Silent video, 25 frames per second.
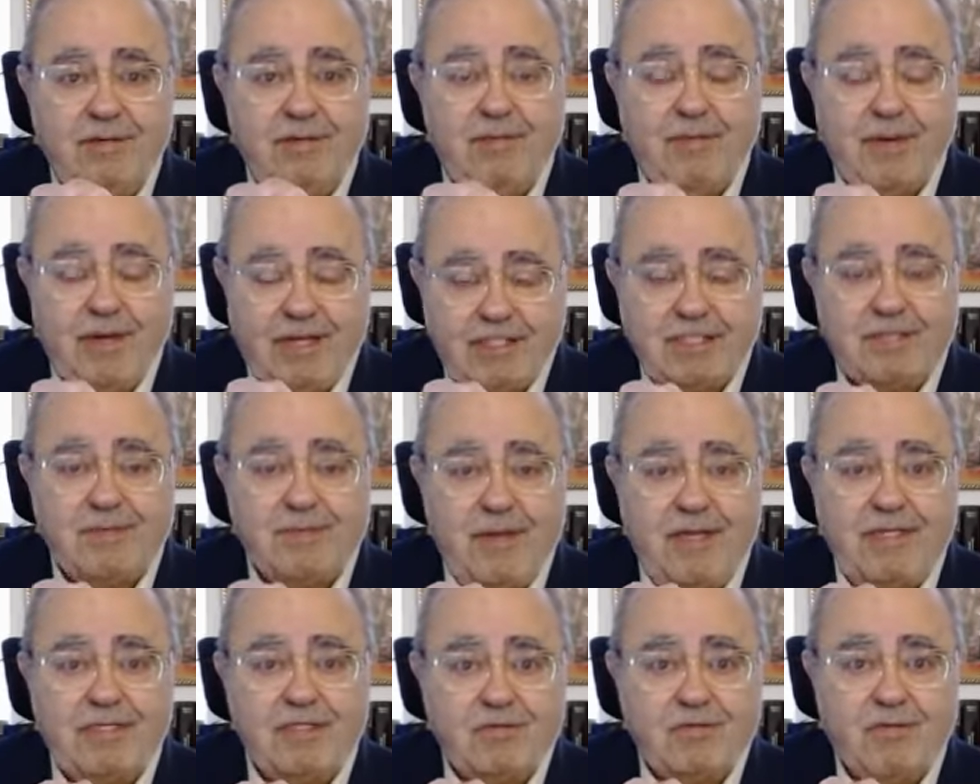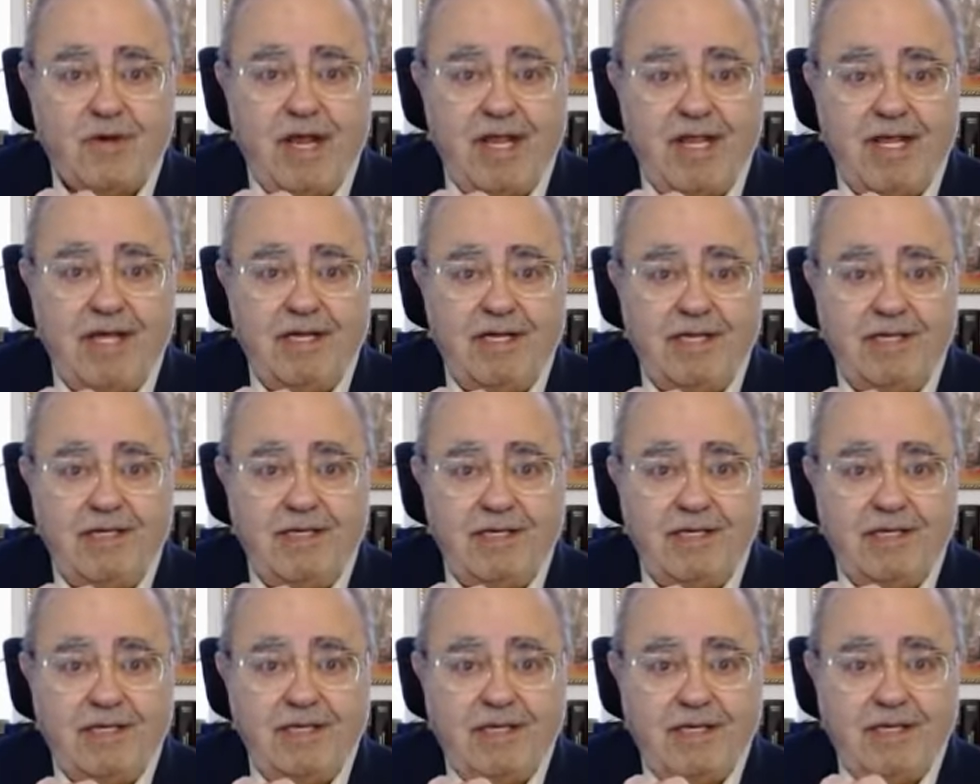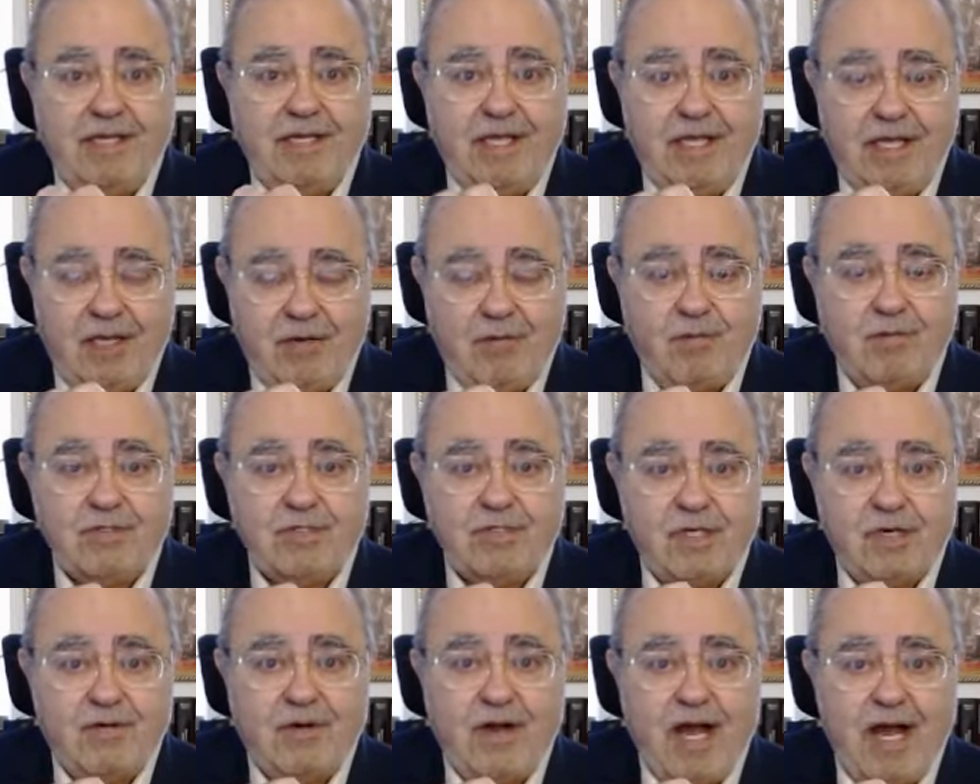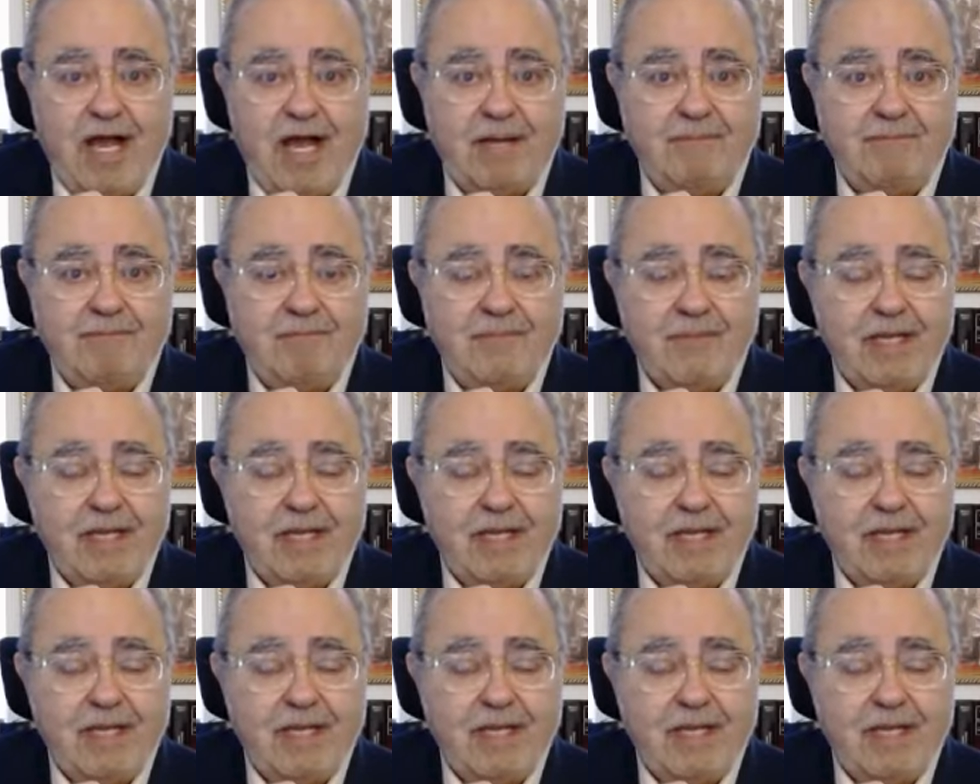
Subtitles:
plus mens rea equals a crime.